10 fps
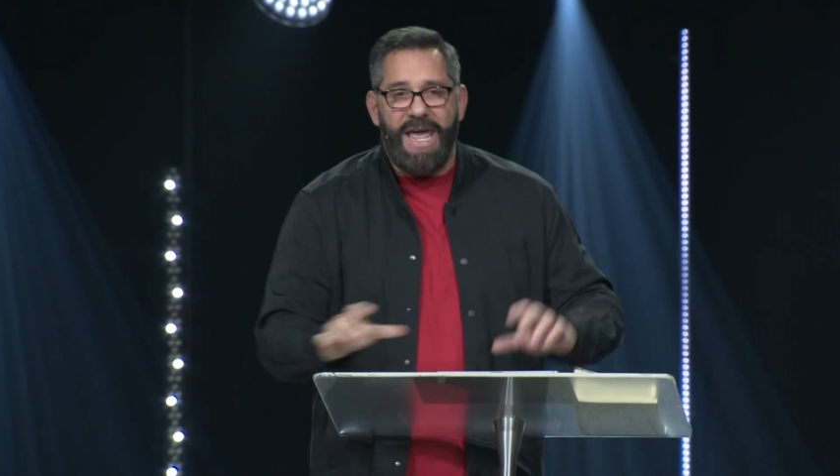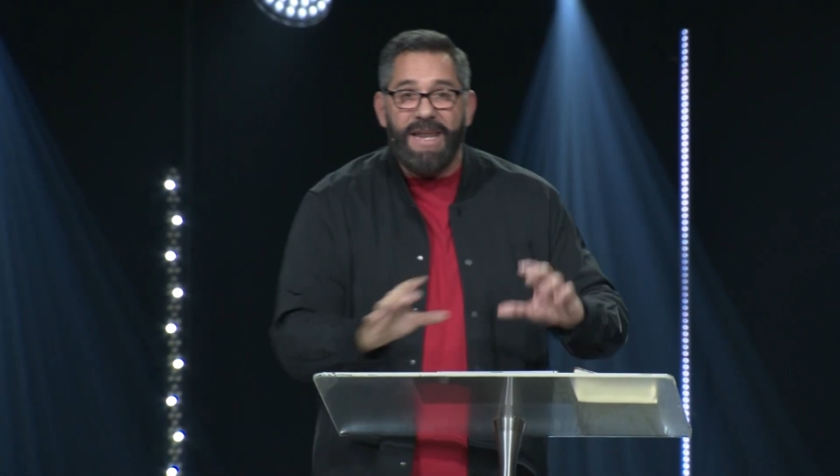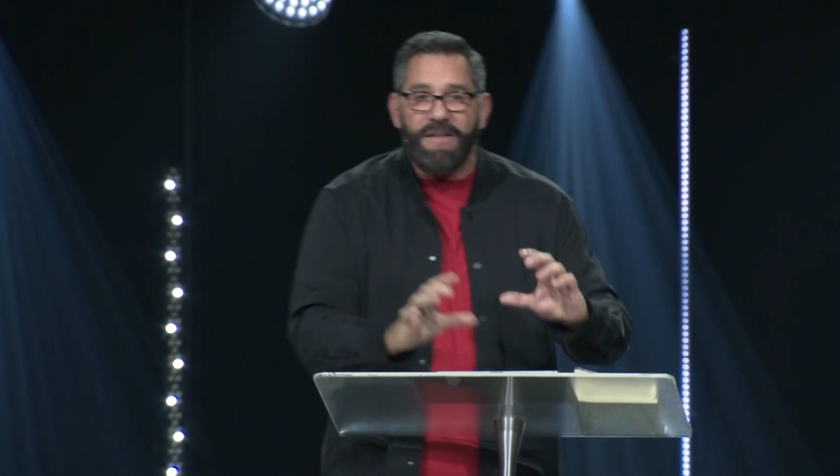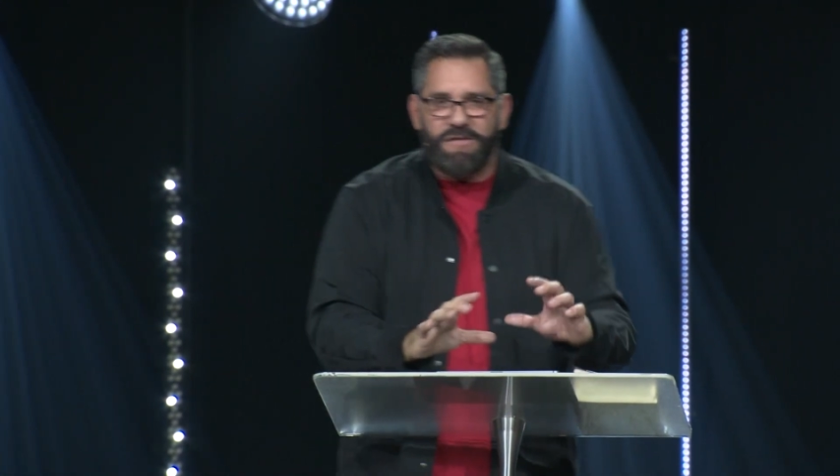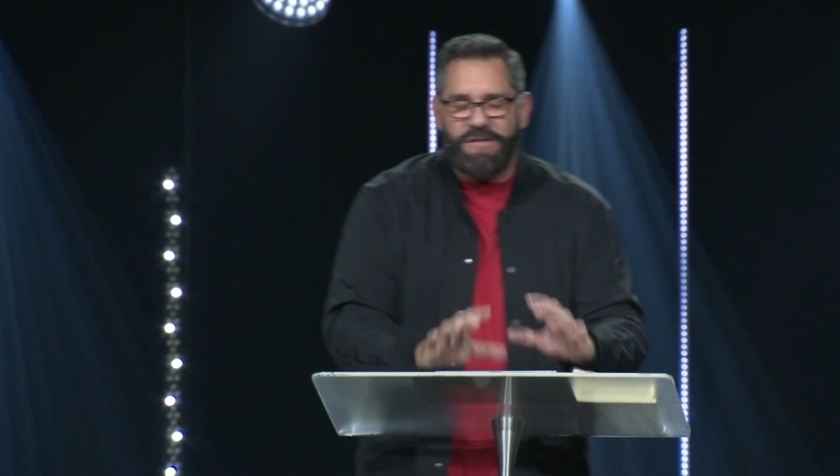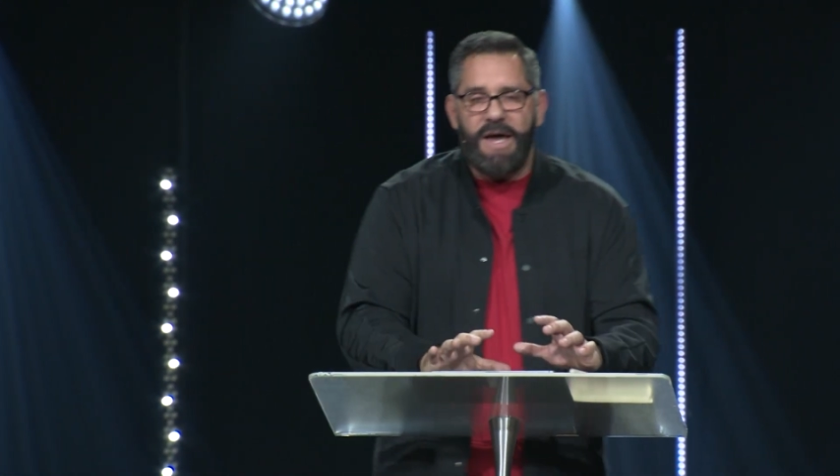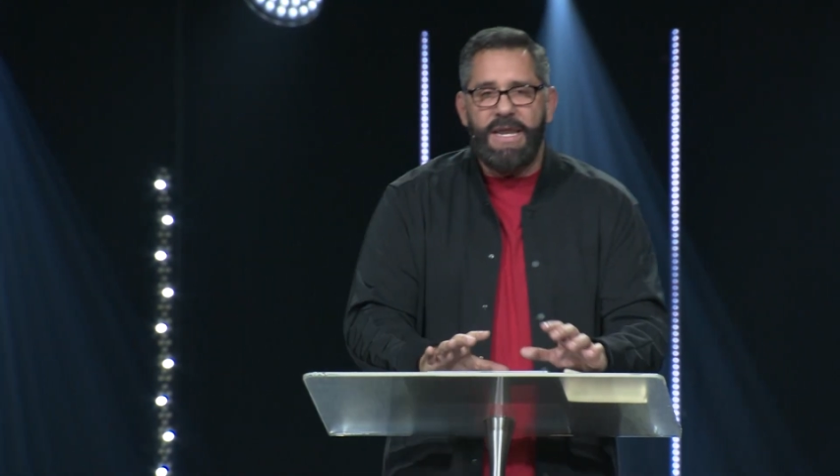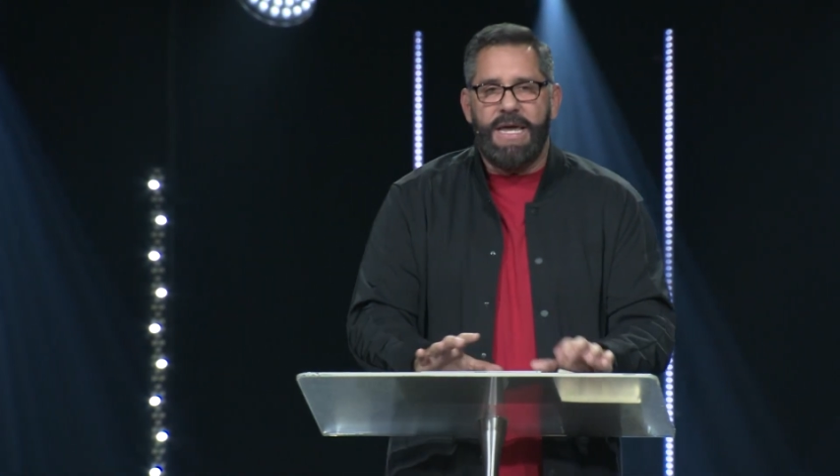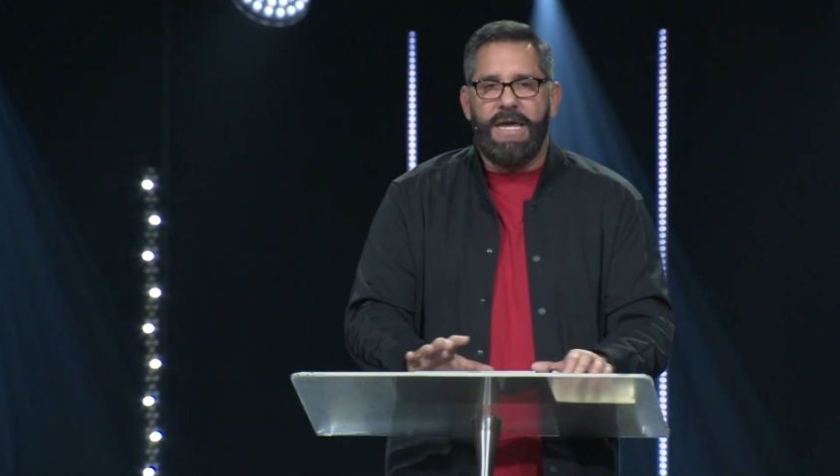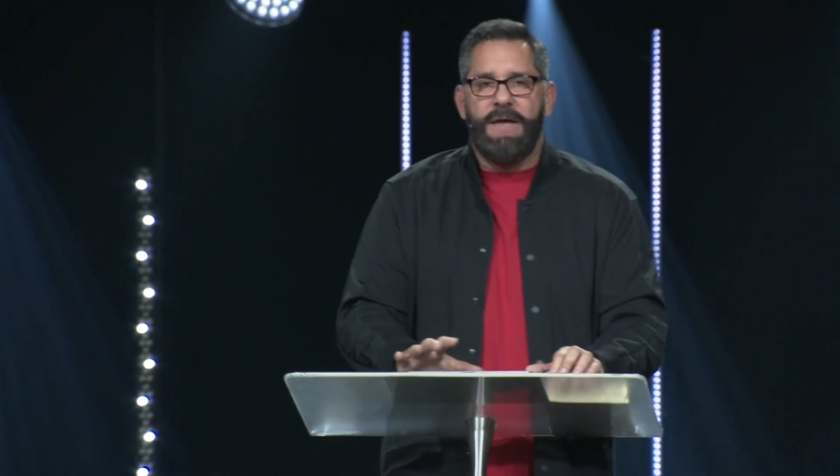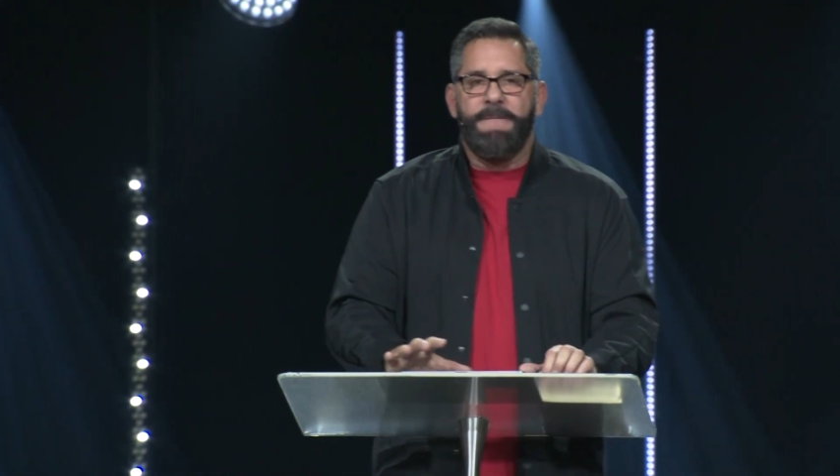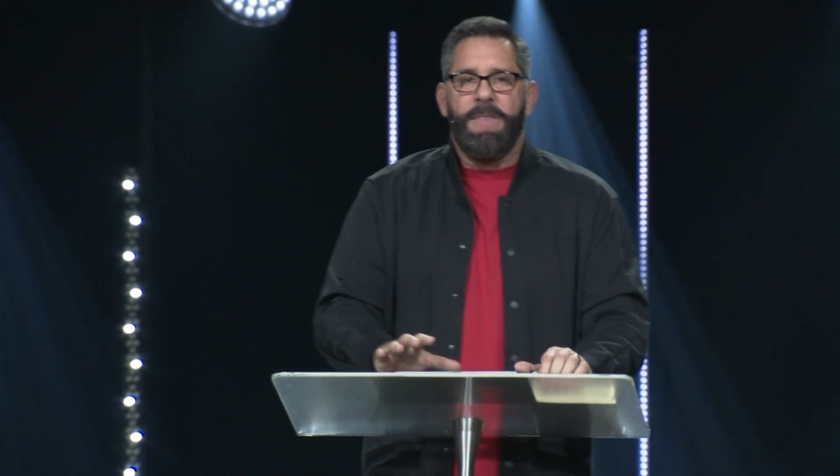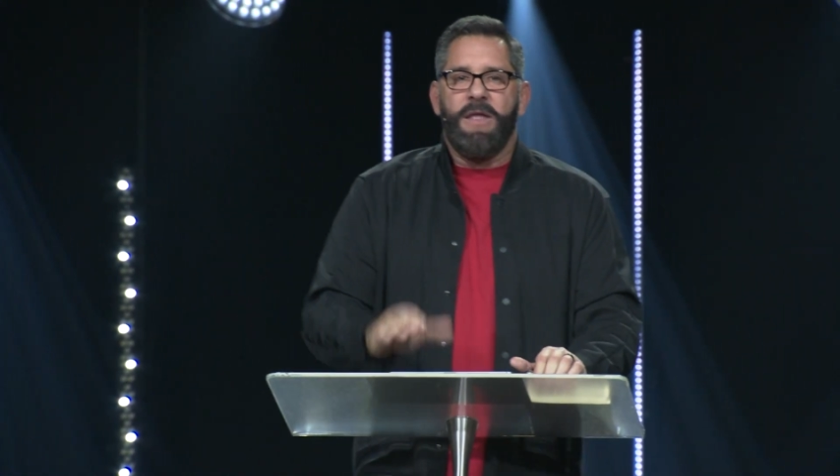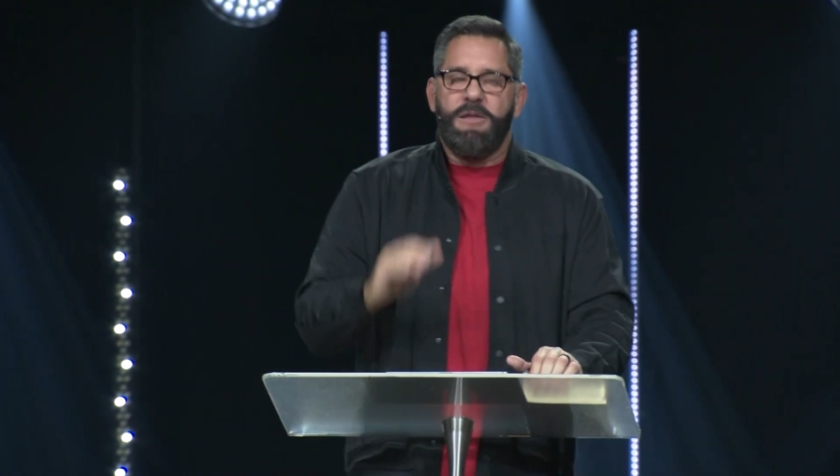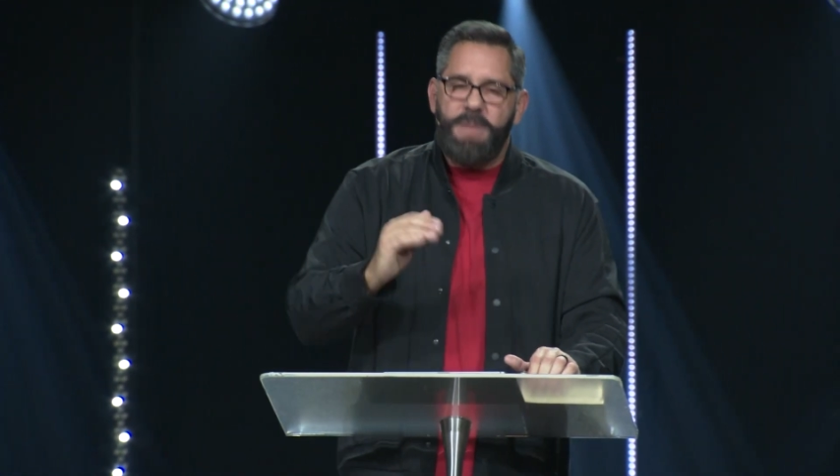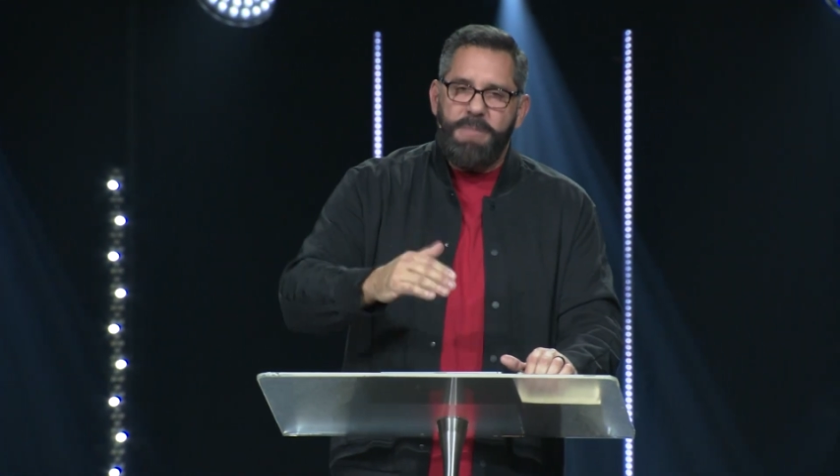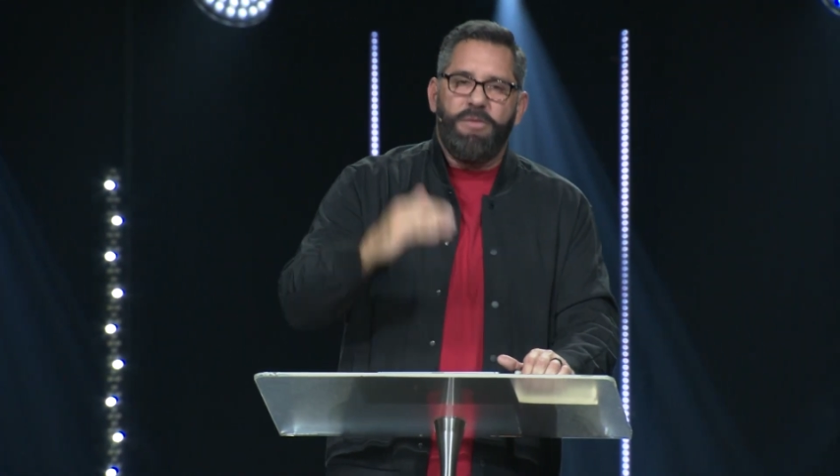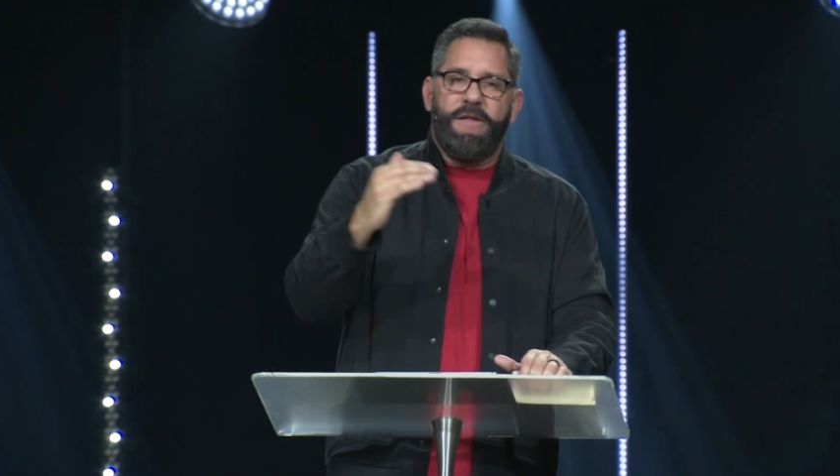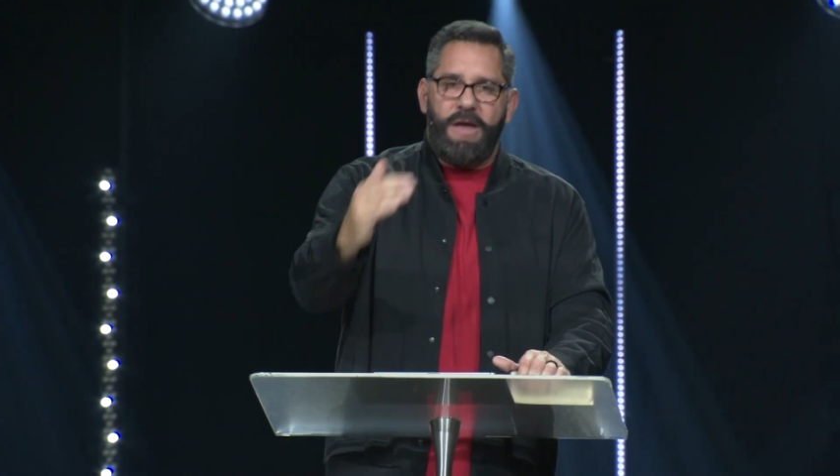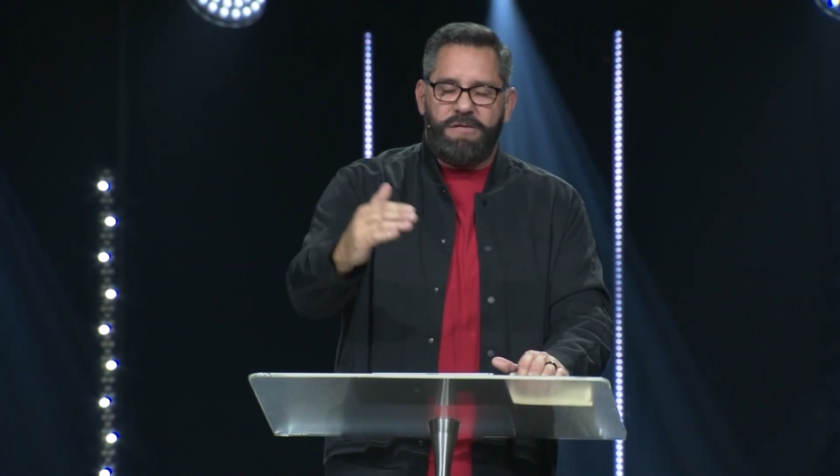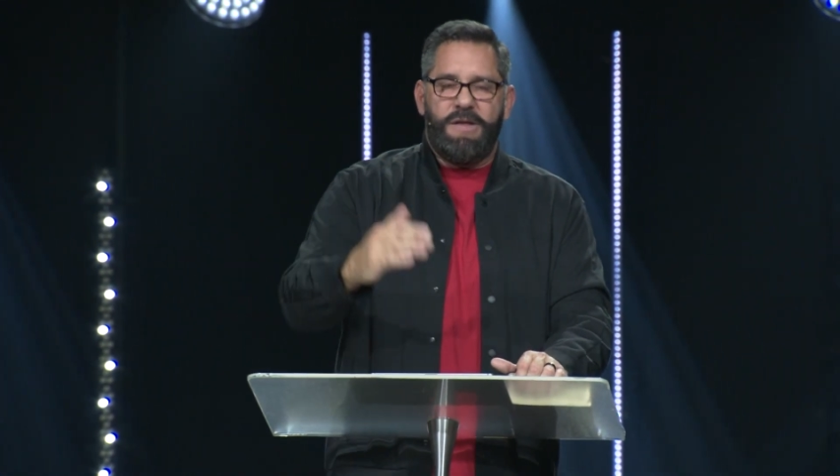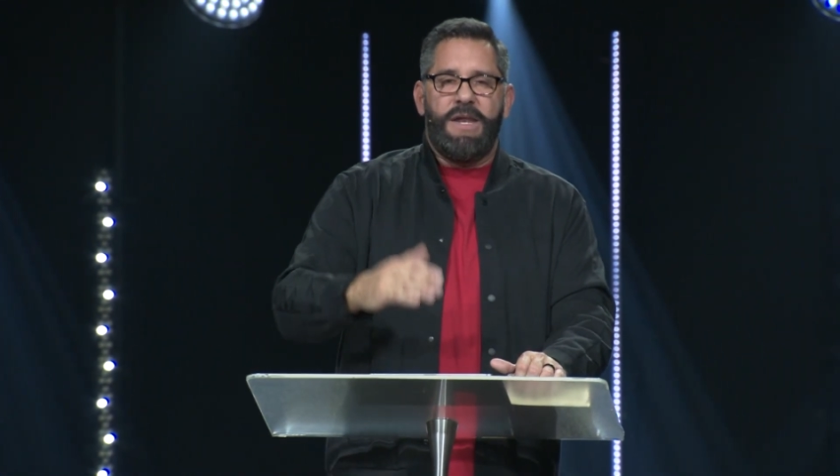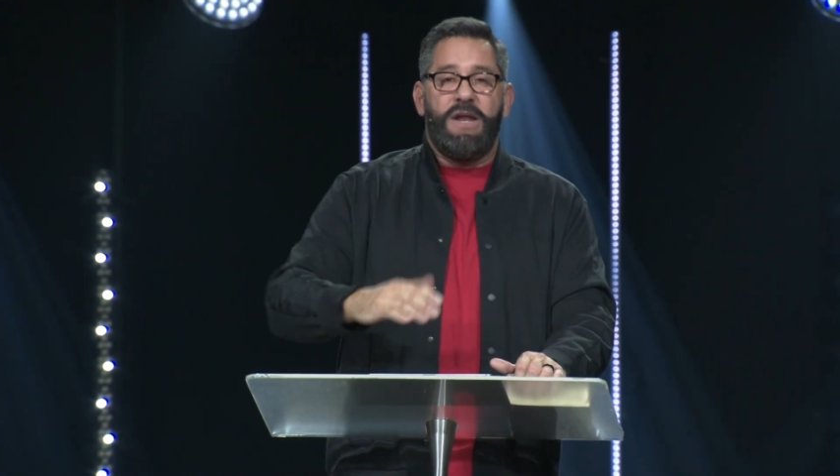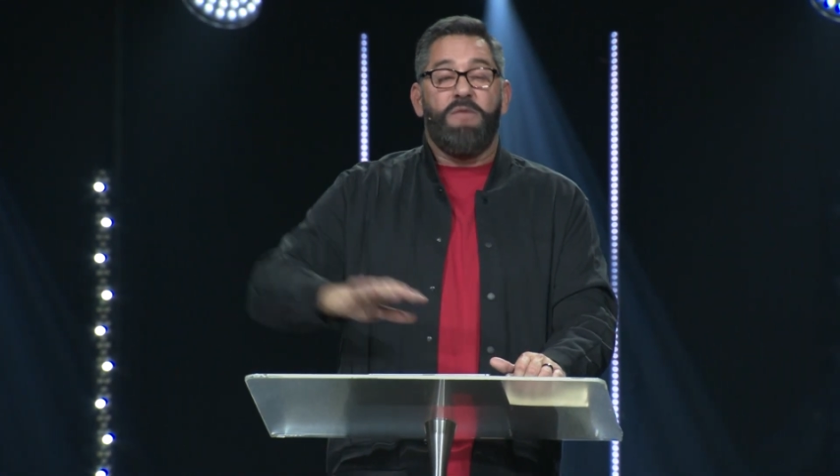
And in the study, the people that they studied,